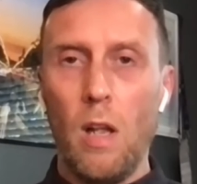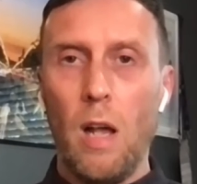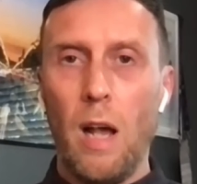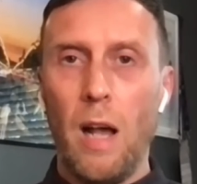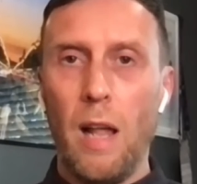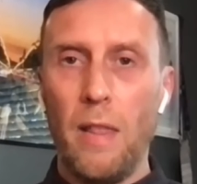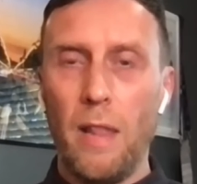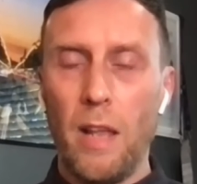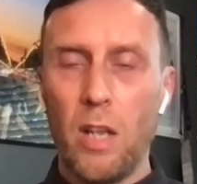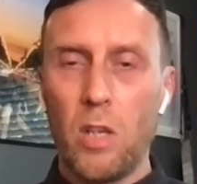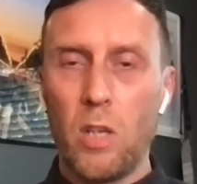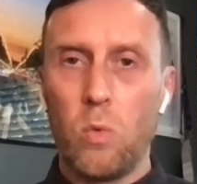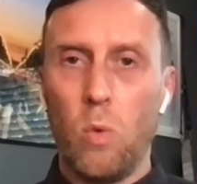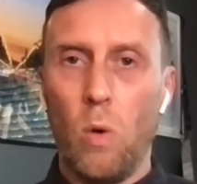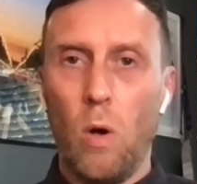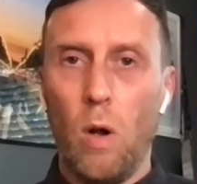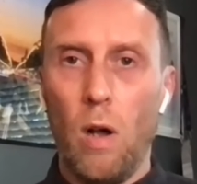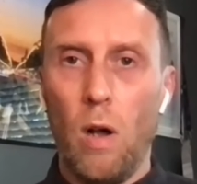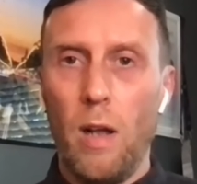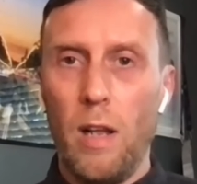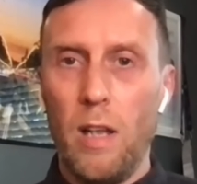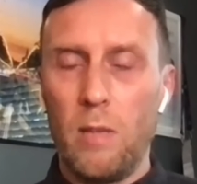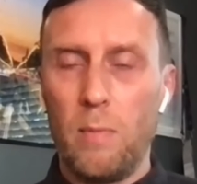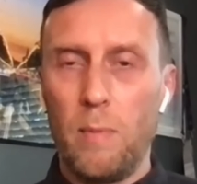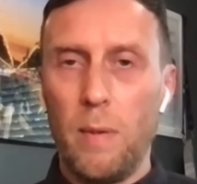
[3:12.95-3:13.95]
and that's
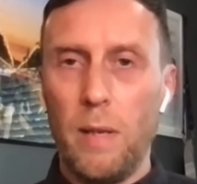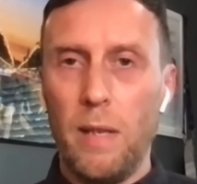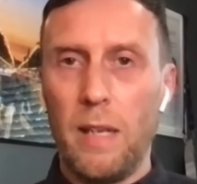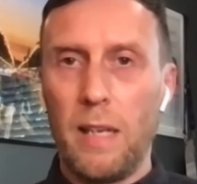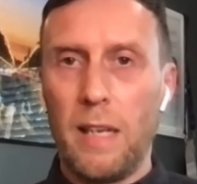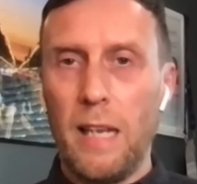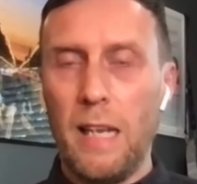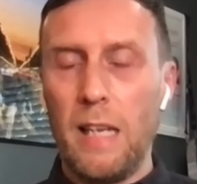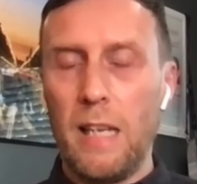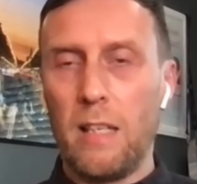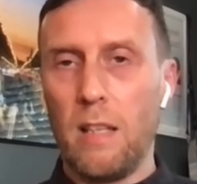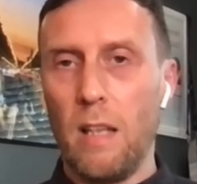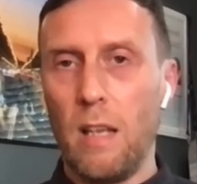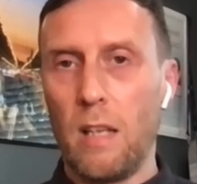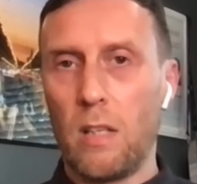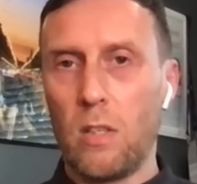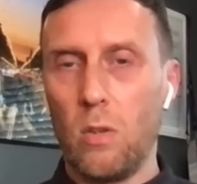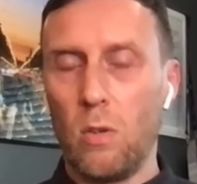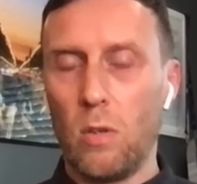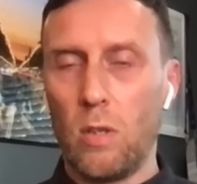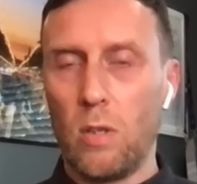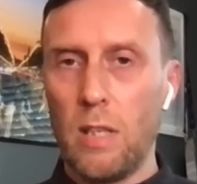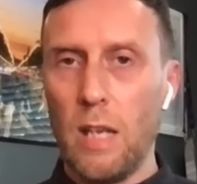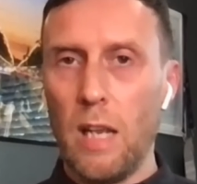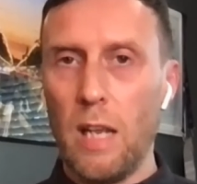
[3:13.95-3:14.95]
what has been the key to their
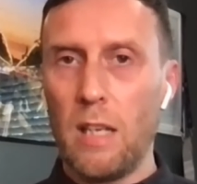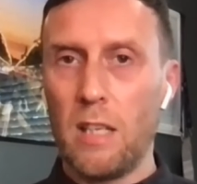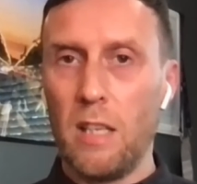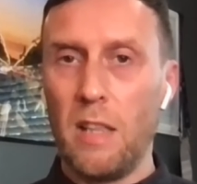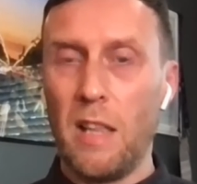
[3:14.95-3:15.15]
success.